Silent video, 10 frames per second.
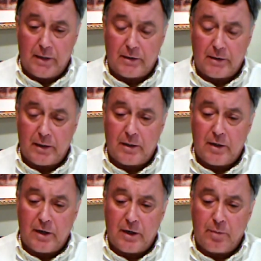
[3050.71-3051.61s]
that
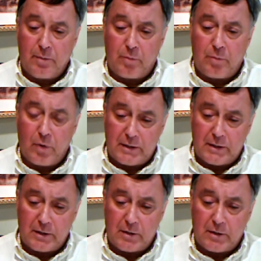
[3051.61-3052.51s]
the point
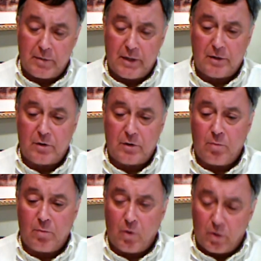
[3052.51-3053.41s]
system is so
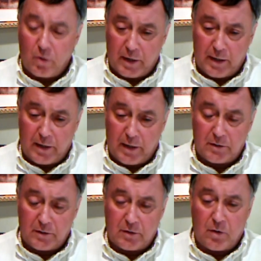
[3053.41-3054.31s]
boring
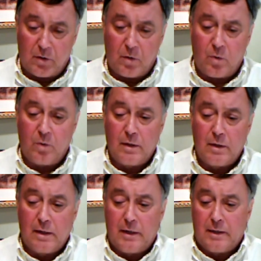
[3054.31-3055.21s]
and
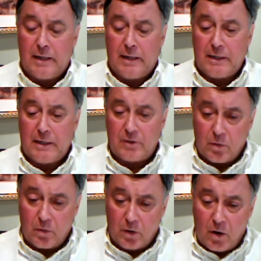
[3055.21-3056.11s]
takes
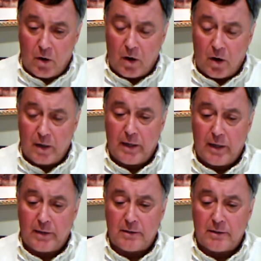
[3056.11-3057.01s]
so long.
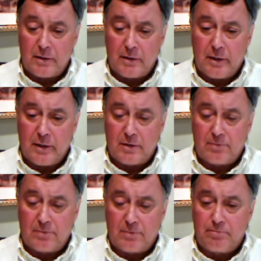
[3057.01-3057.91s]
It
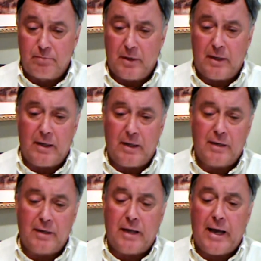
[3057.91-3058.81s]

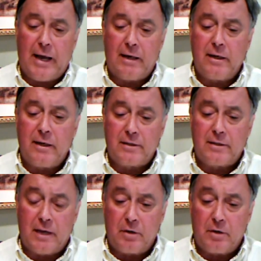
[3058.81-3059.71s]
doesn't add any
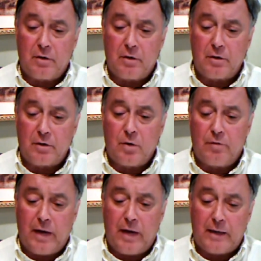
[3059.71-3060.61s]
excitement to the show. In
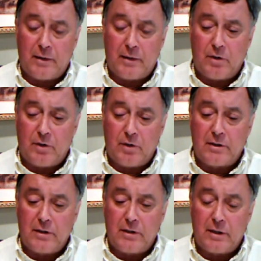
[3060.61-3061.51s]
fact, it
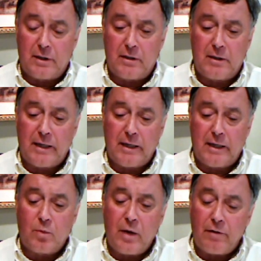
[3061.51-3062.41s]

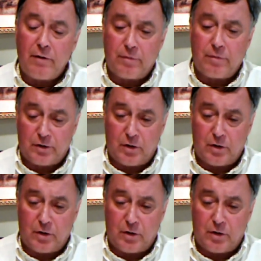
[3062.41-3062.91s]
takes away from the